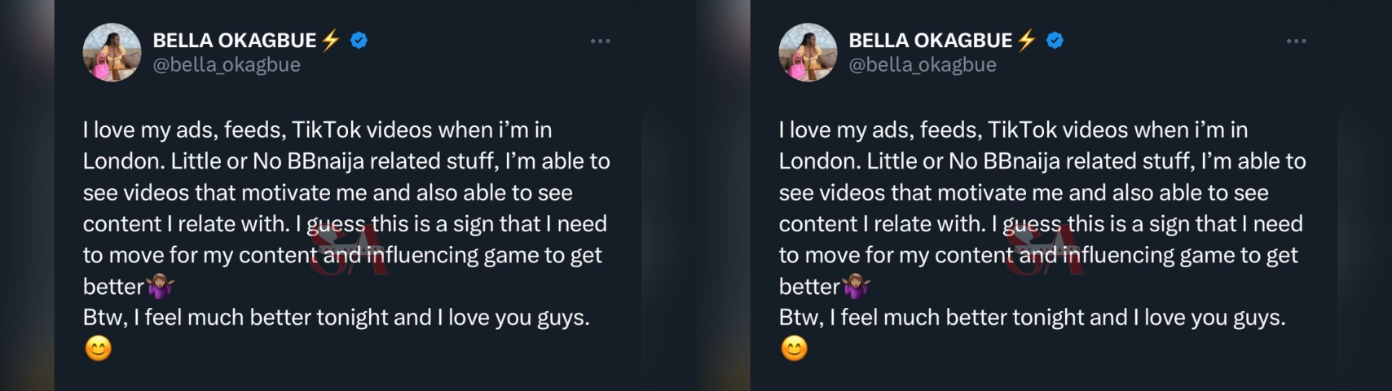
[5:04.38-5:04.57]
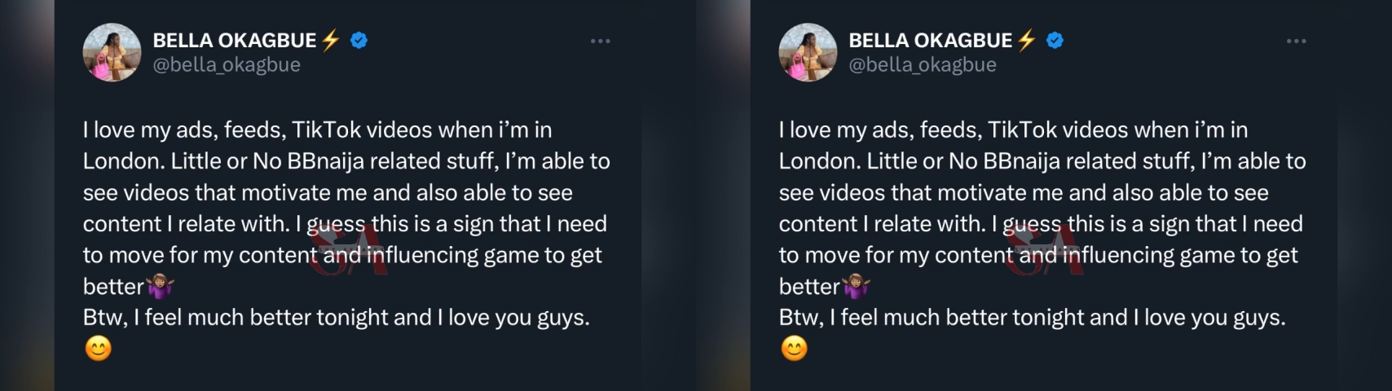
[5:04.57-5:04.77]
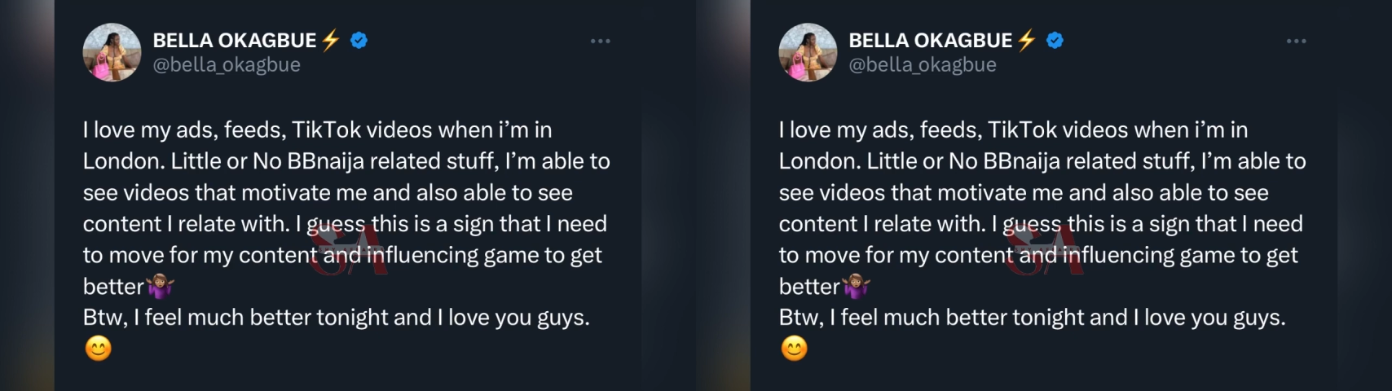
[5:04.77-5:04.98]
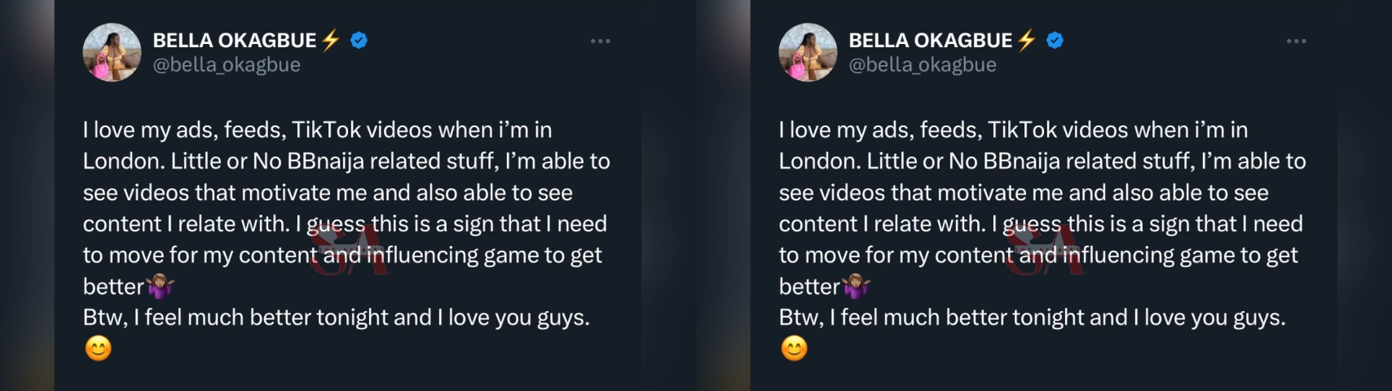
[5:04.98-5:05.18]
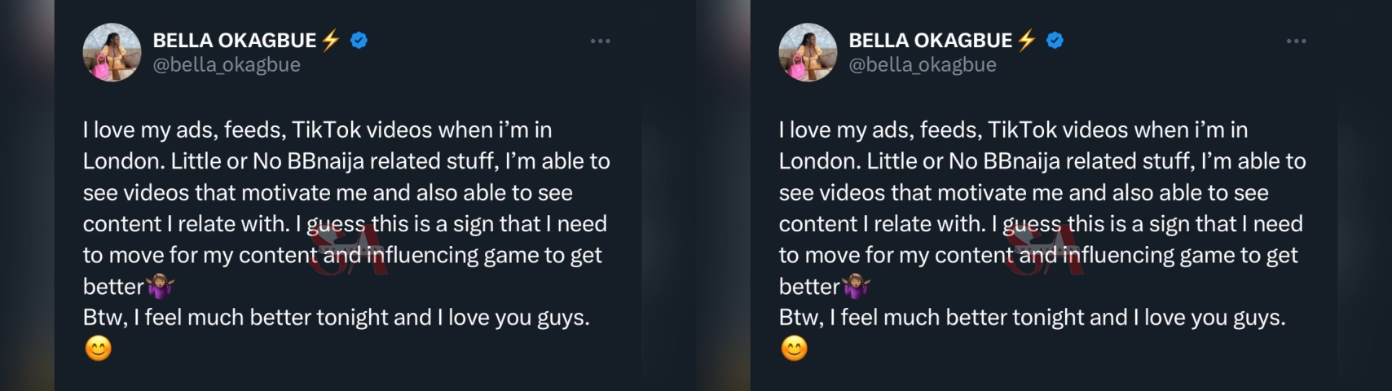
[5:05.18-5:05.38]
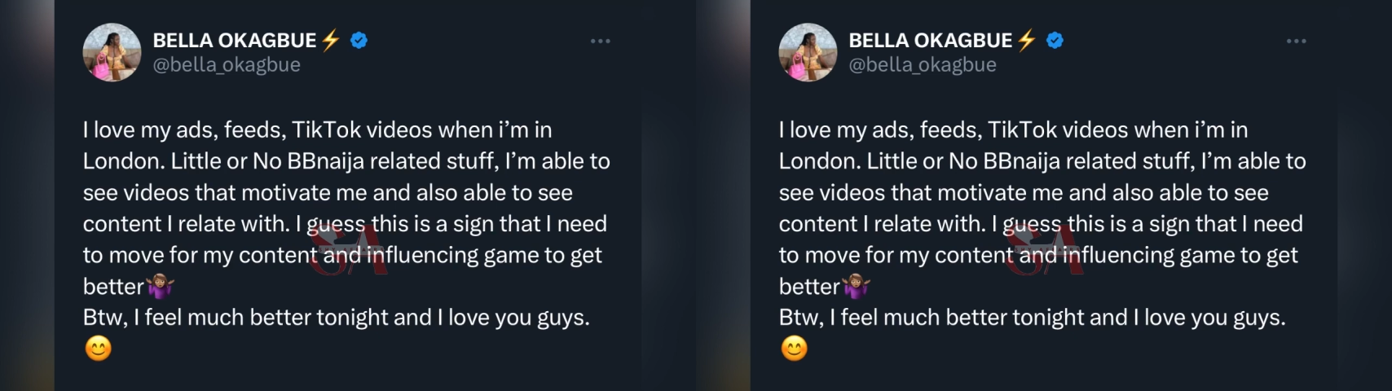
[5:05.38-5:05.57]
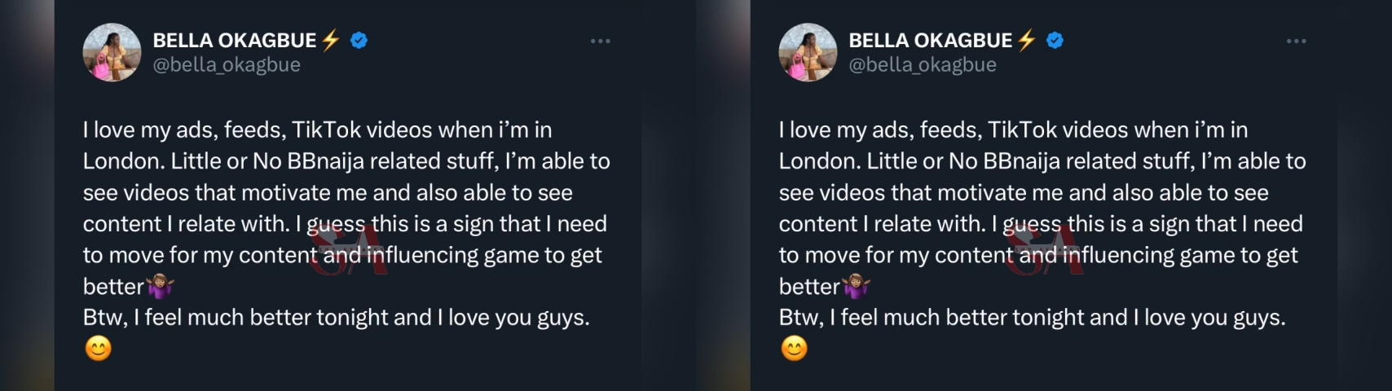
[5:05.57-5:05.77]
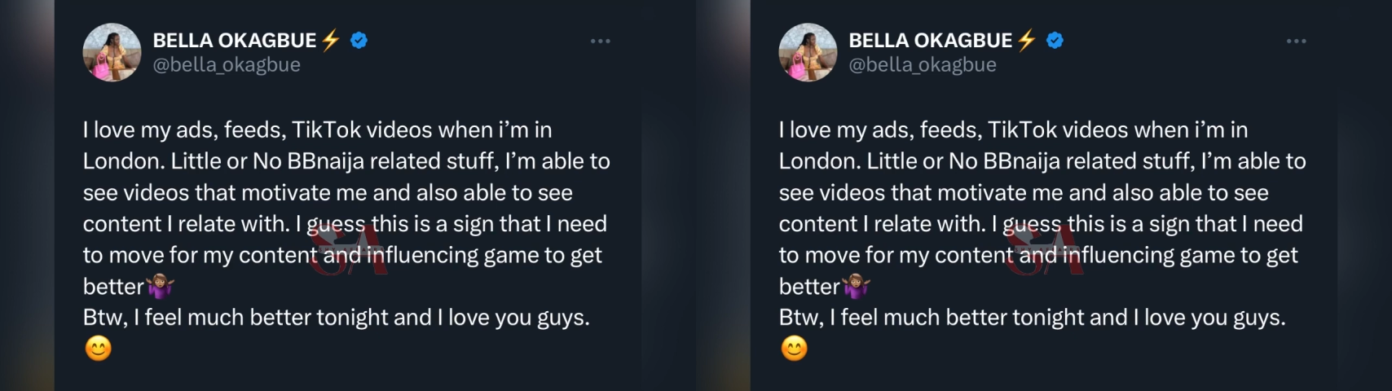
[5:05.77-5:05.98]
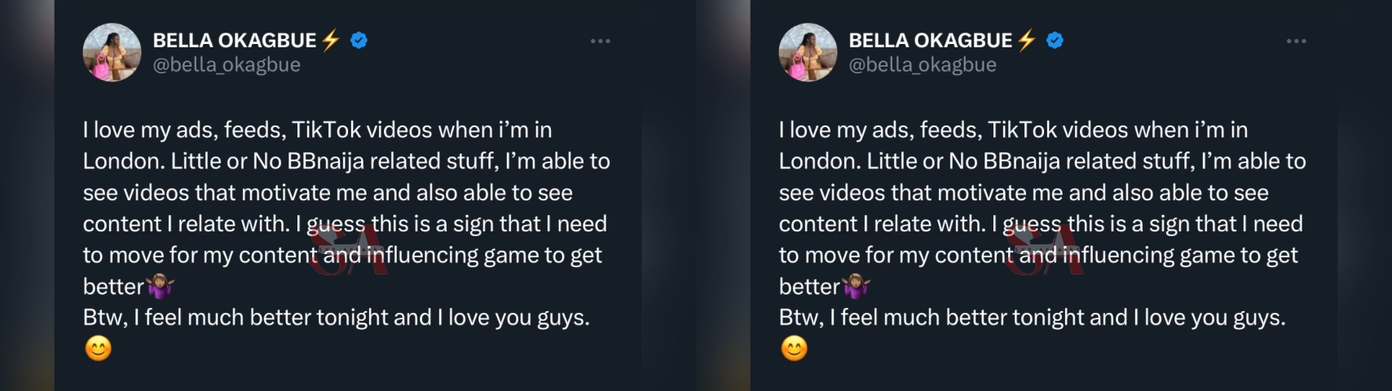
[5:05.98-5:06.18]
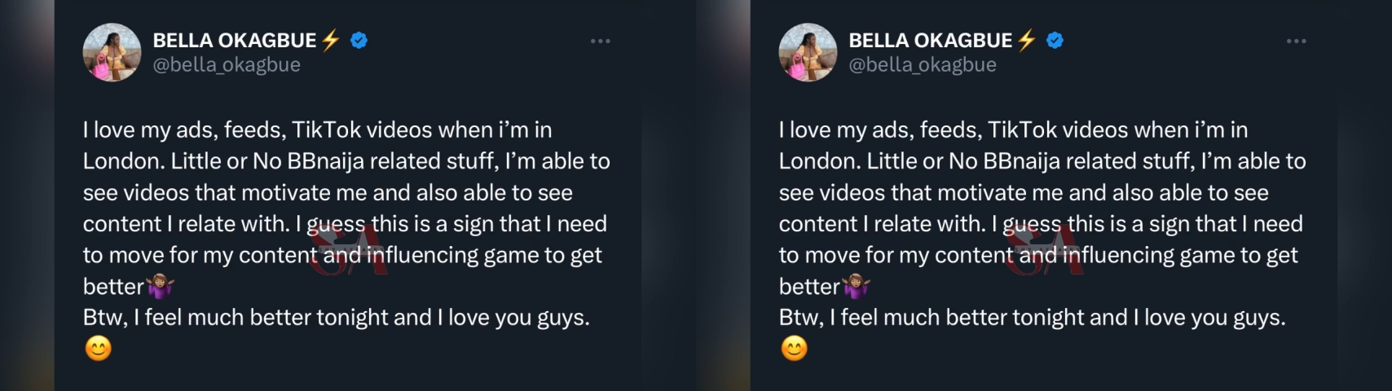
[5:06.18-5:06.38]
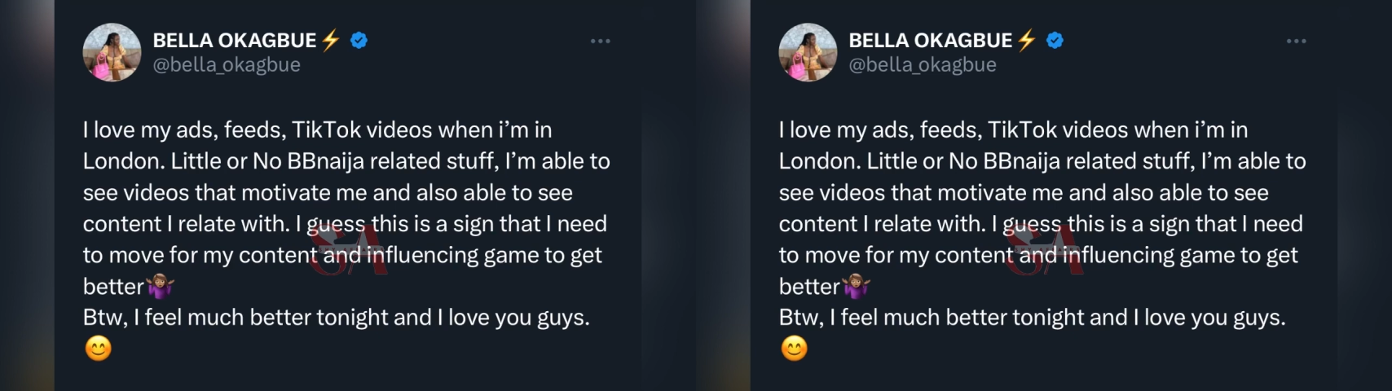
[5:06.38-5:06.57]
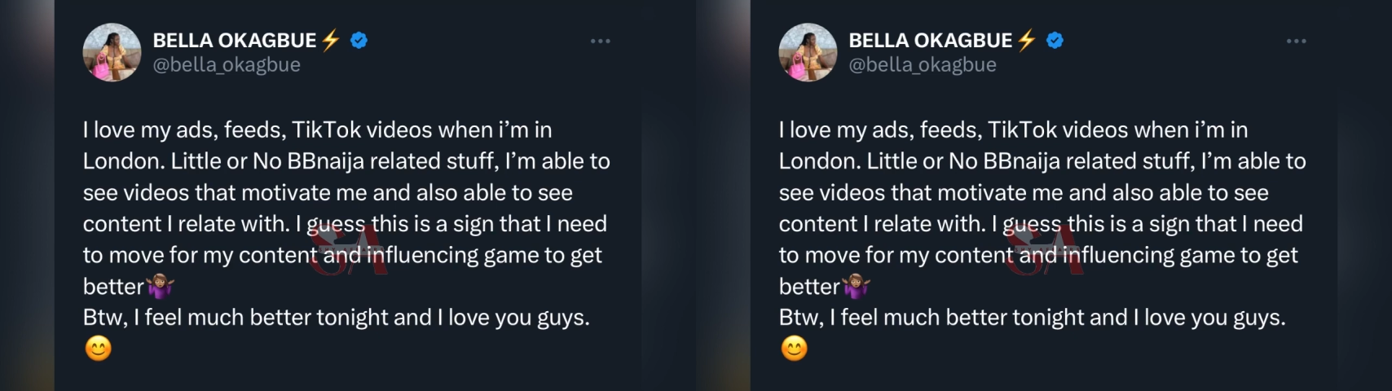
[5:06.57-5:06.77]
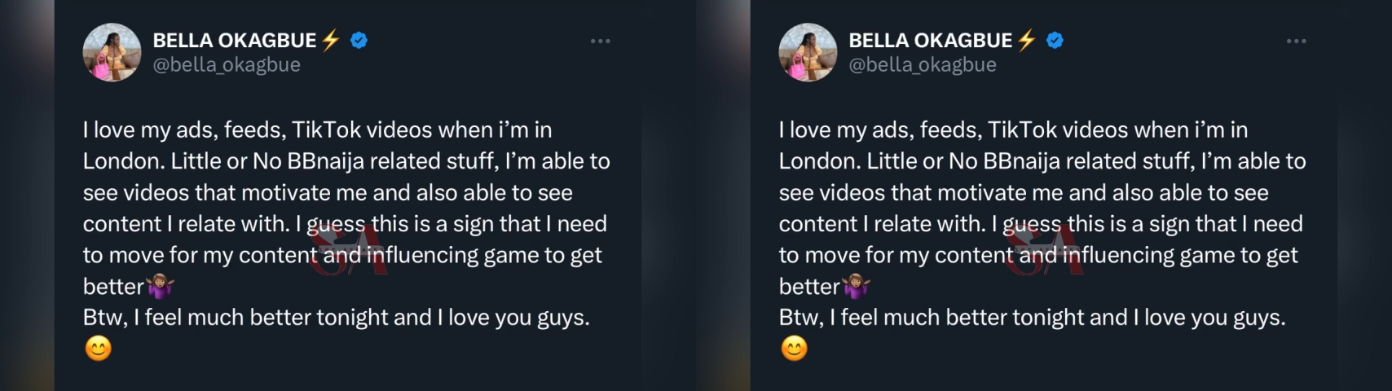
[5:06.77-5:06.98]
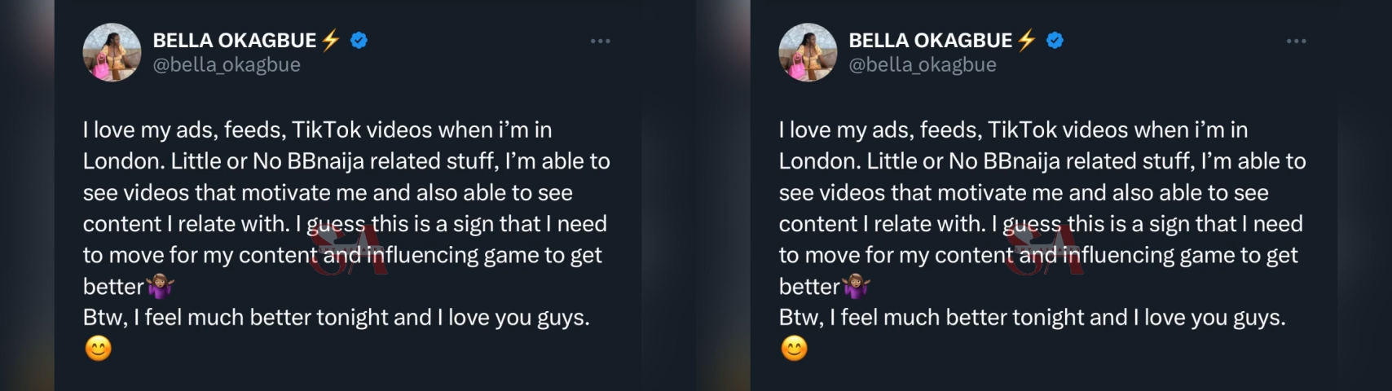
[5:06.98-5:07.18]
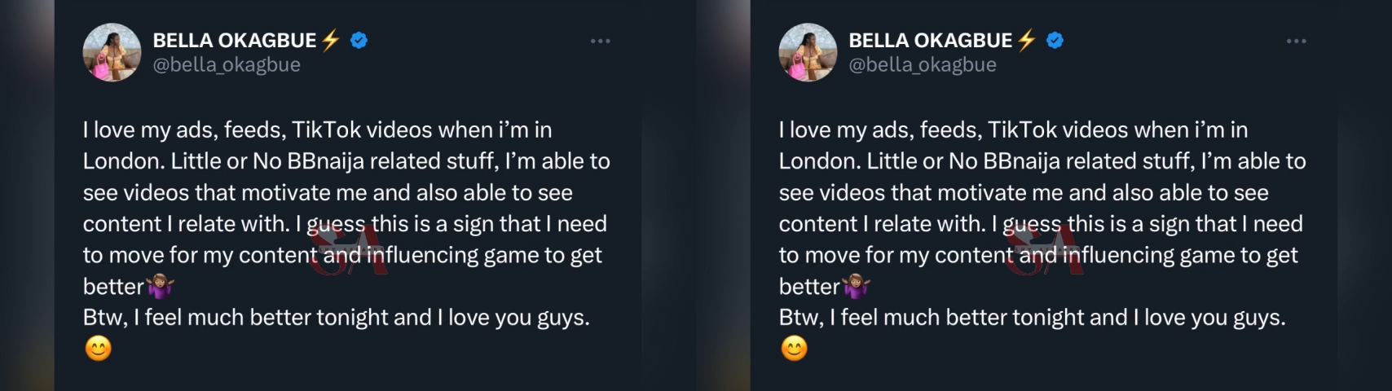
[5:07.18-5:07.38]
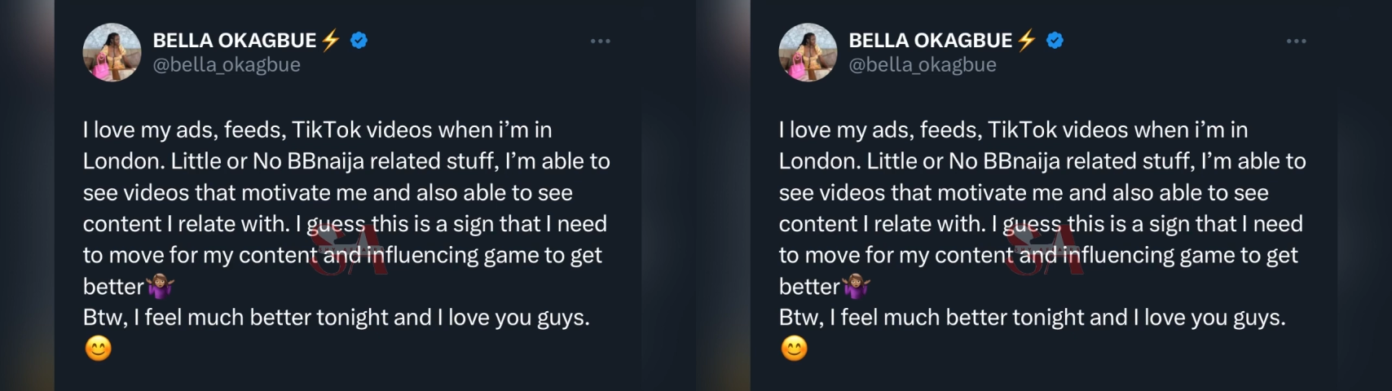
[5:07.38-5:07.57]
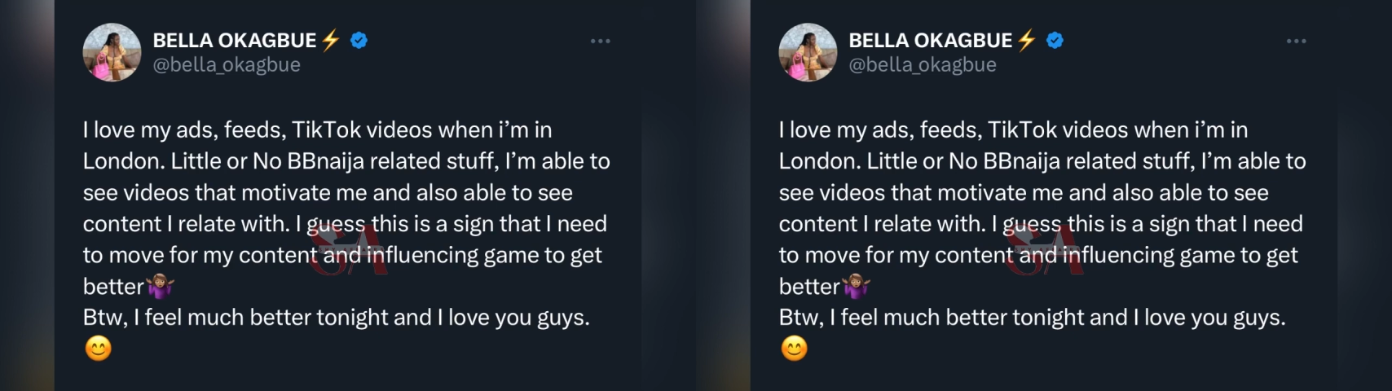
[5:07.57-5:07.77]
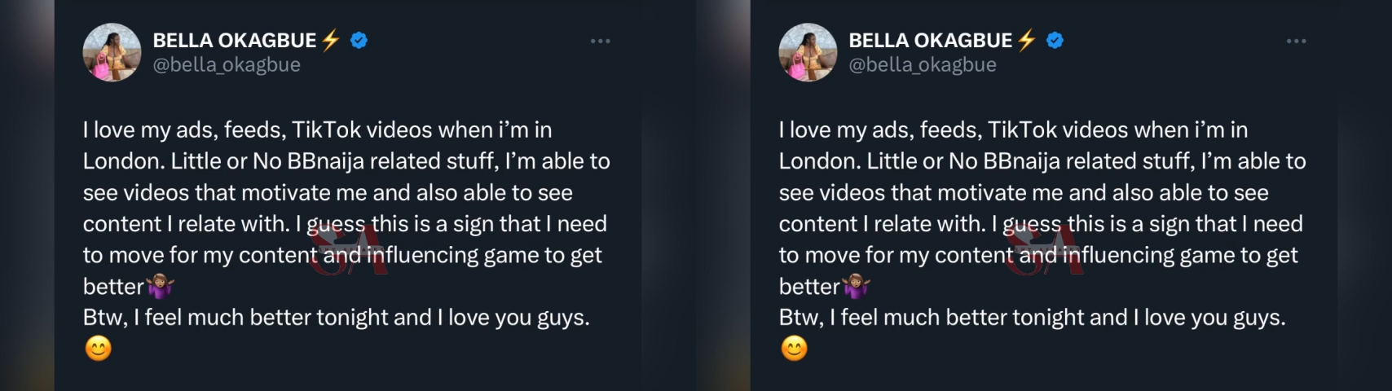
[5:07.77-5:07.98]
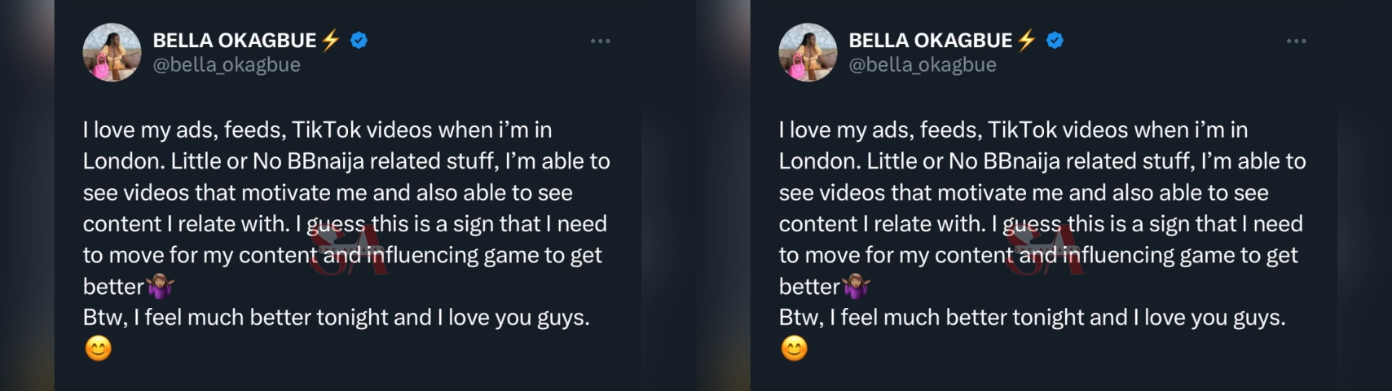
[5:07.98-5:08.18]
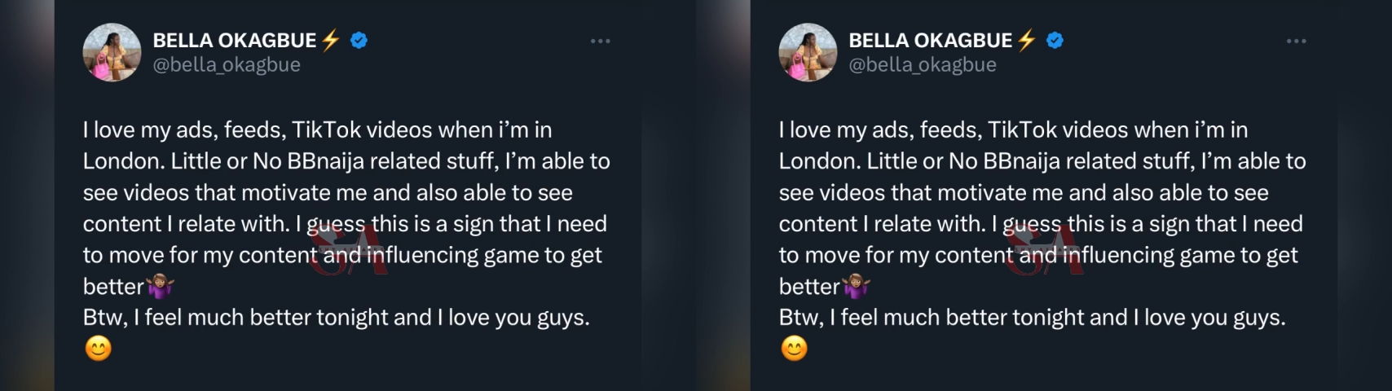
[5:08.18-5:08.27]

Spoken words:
[unreadable: no face in view]